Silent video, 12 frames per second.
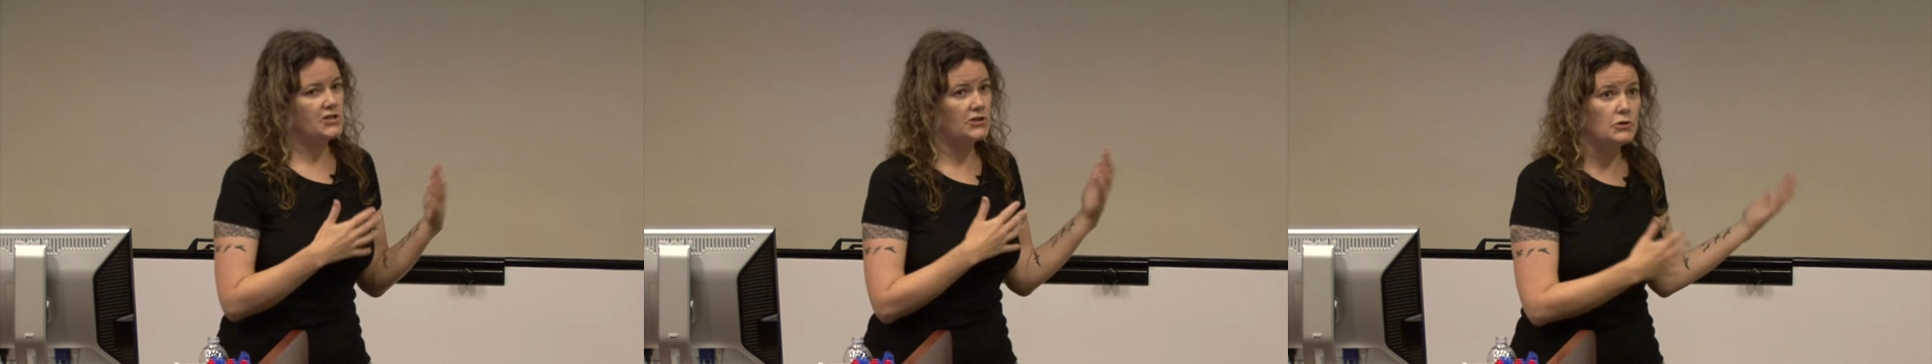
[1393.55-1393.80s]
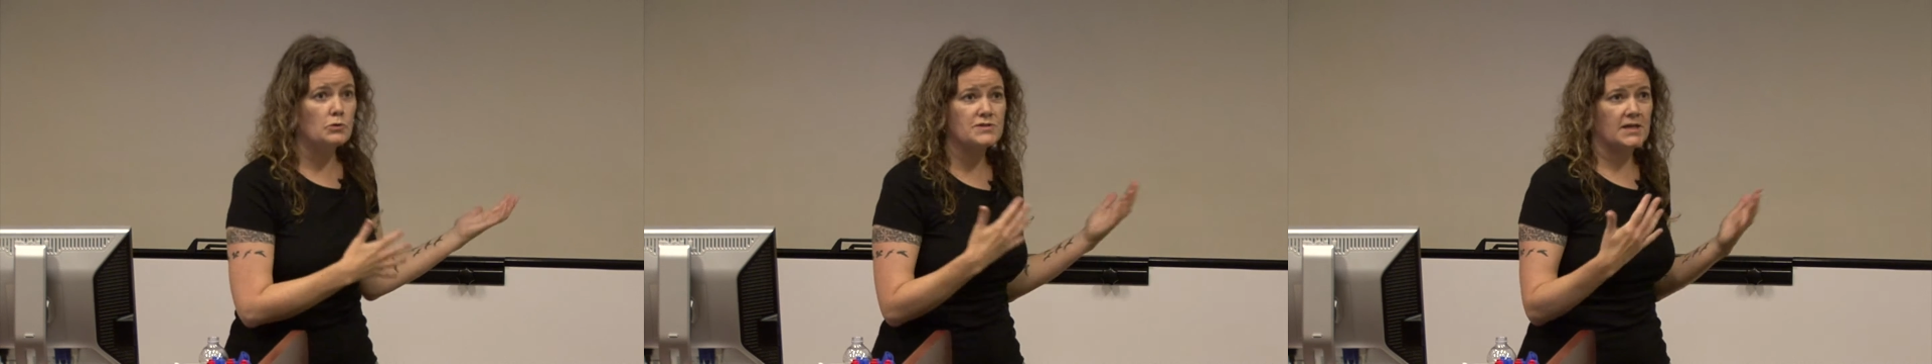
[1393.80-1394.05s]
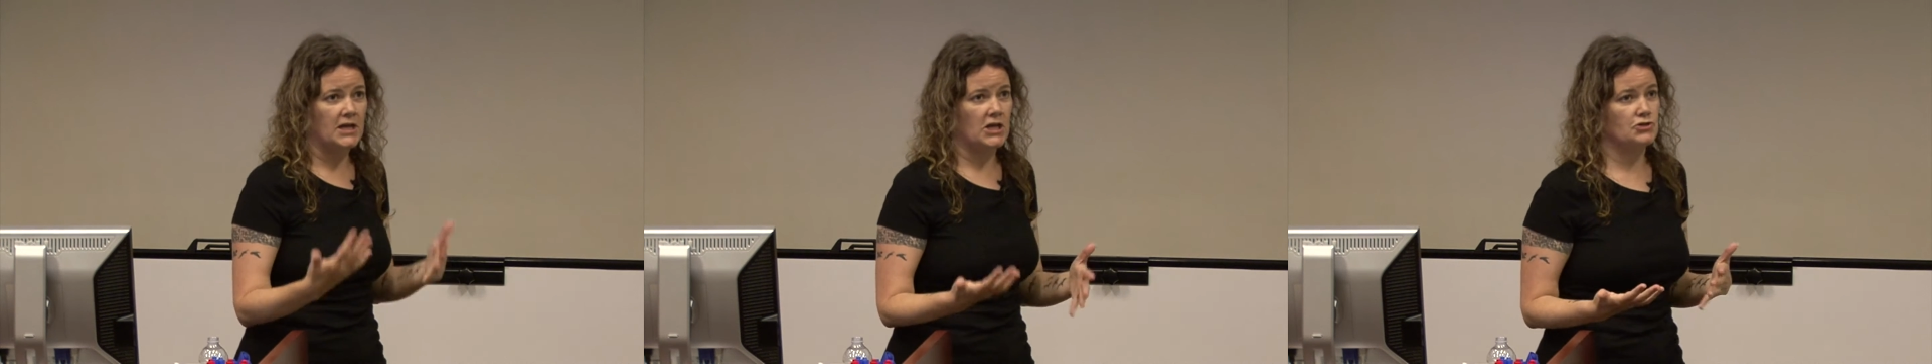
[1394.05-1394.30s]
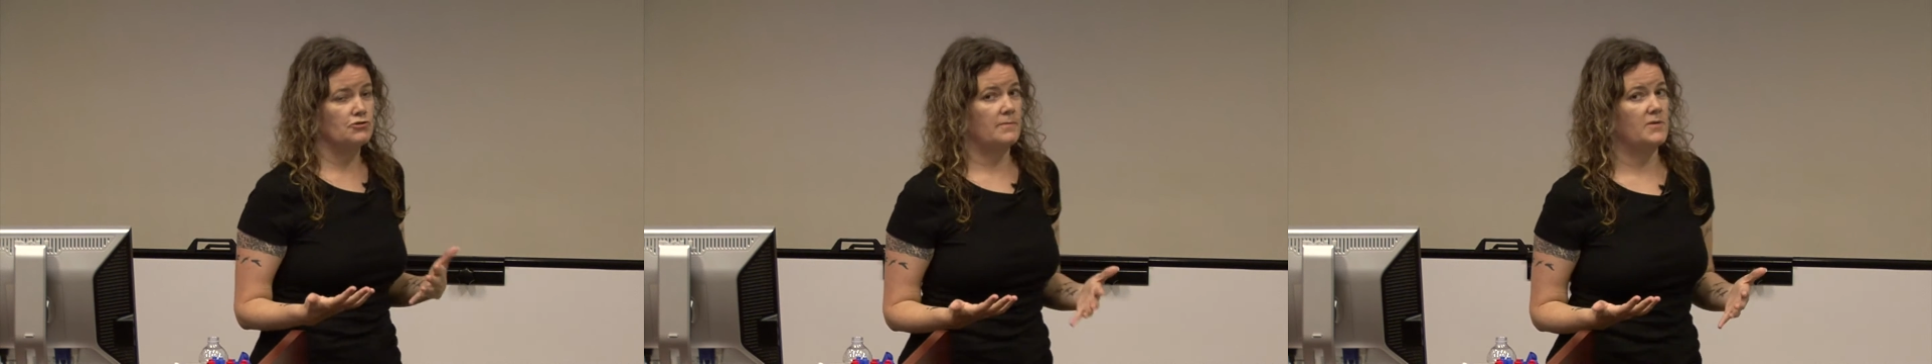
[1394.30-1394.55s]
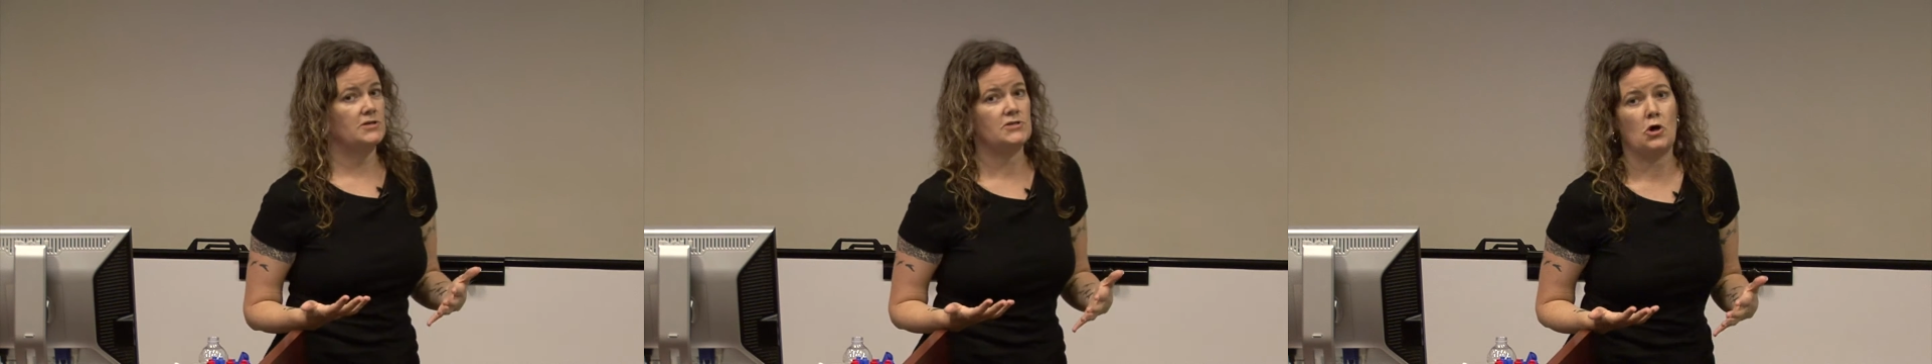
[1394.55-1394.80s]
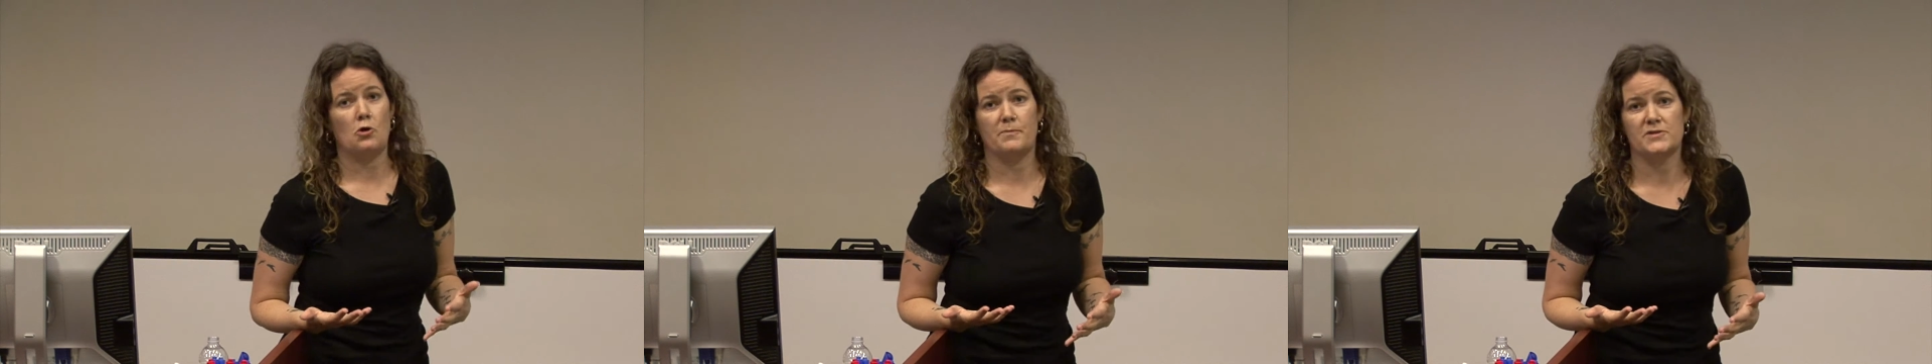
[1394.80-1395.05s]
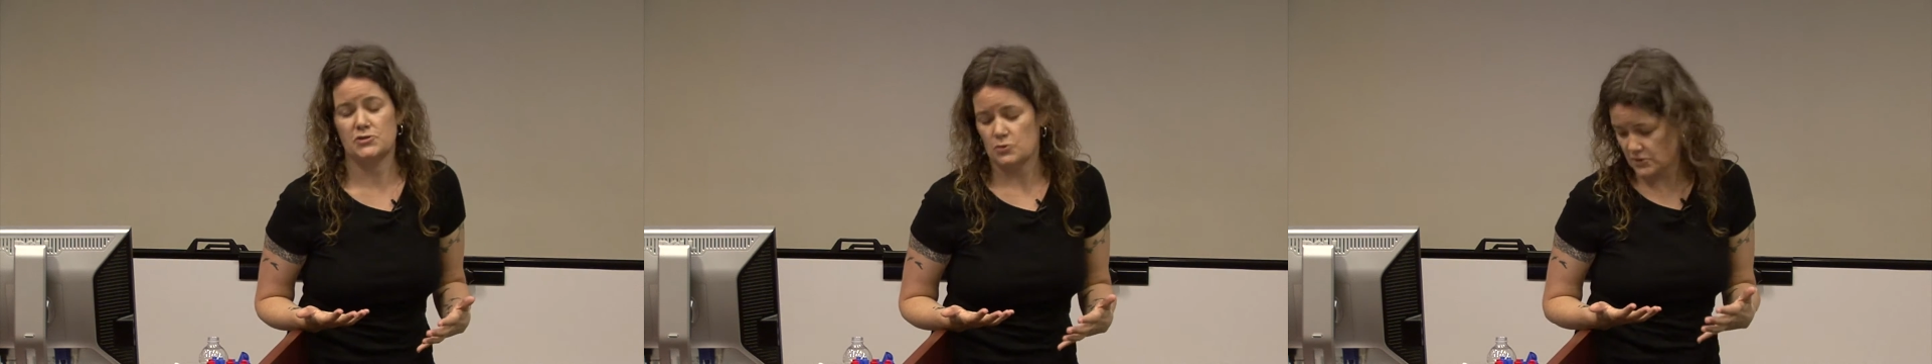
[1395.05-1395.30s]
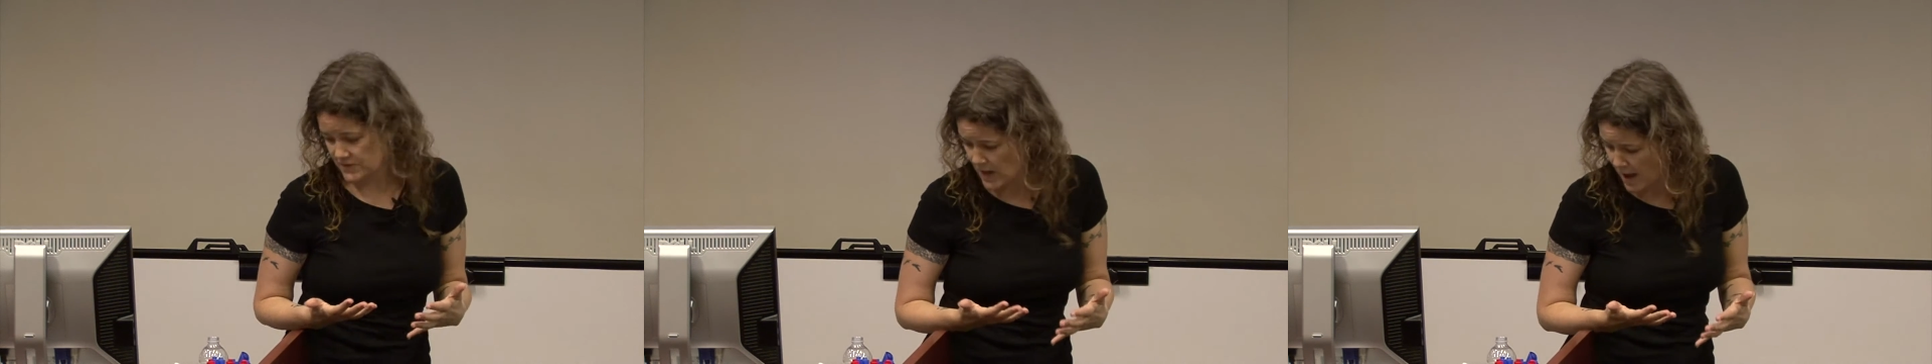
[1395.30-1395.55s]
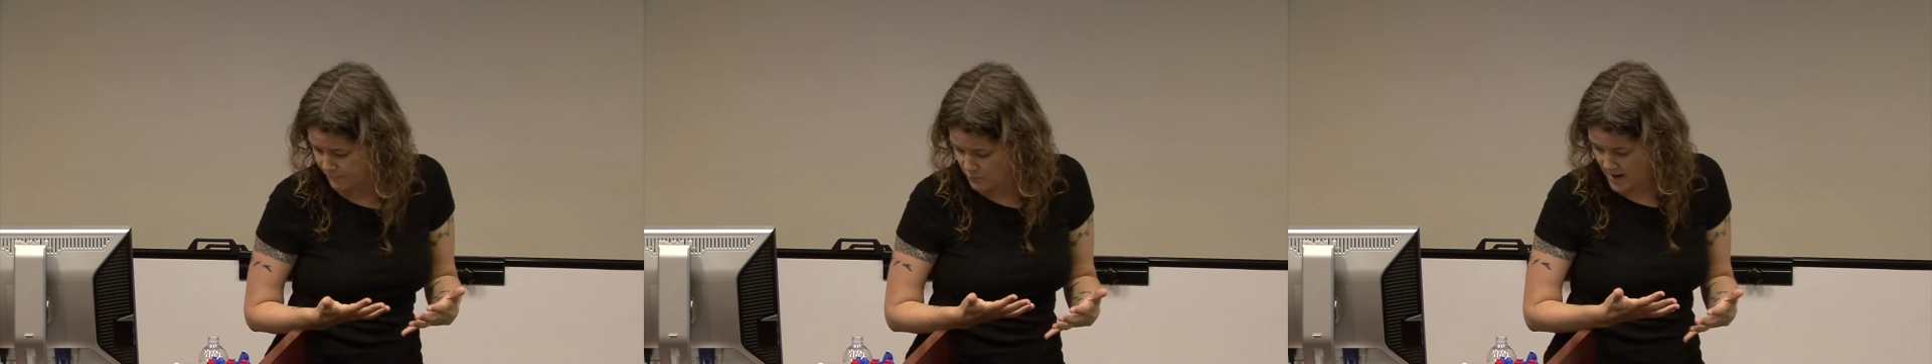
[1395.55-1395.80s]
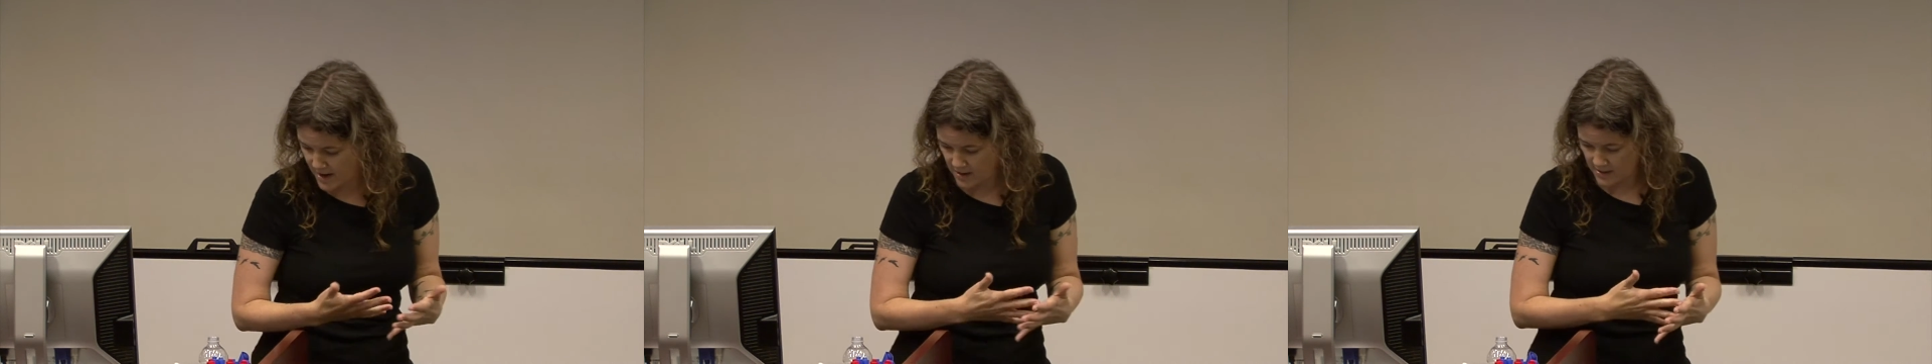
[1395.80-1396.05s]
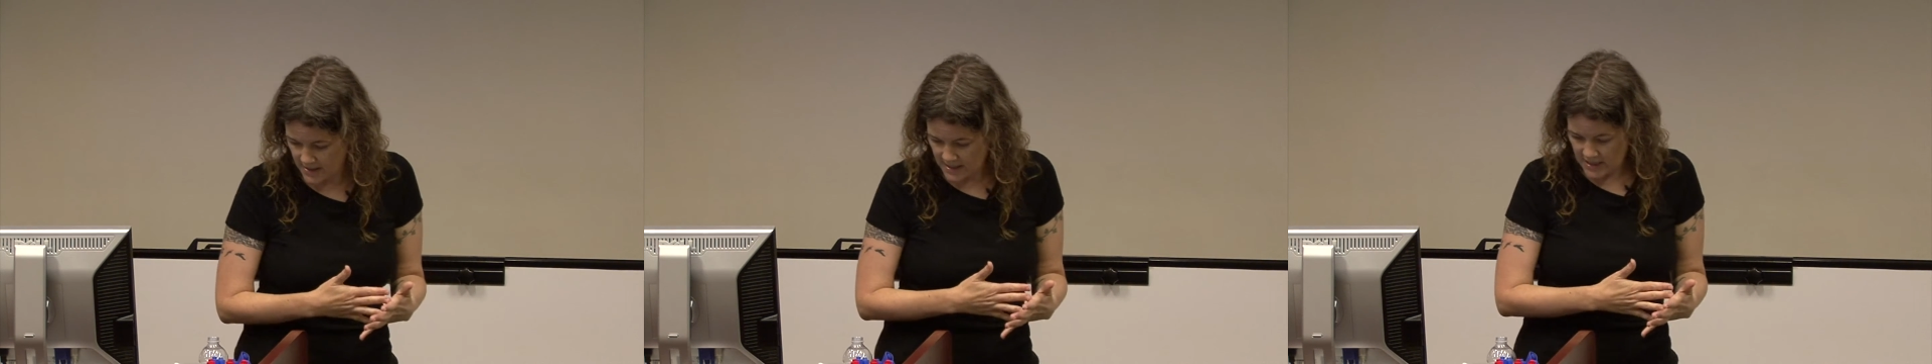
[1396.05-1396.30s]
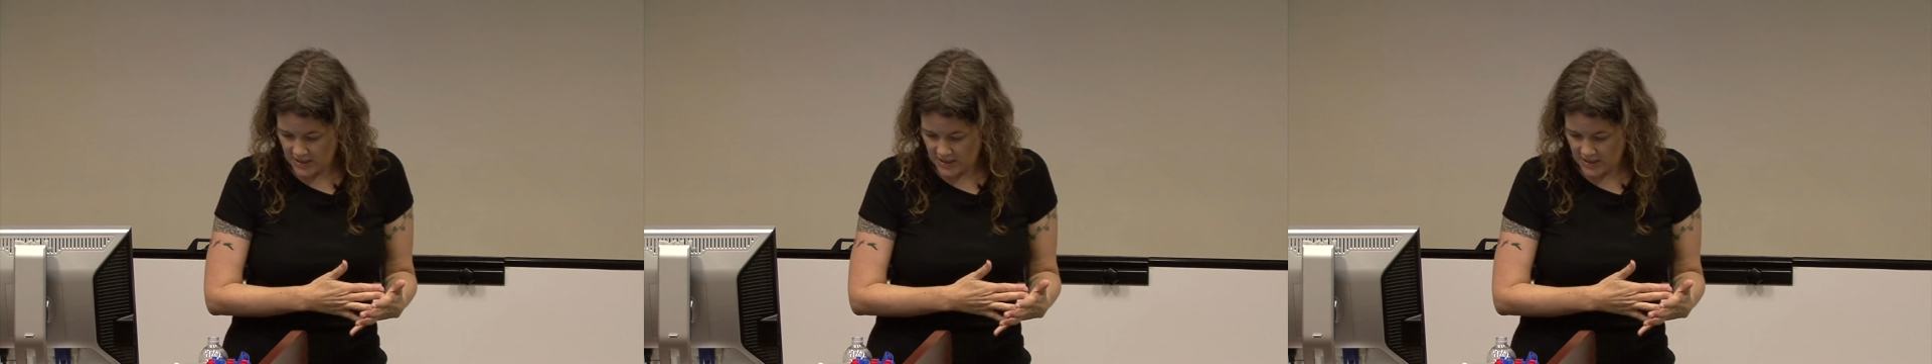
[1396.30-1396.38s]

to use and contribute to open source software,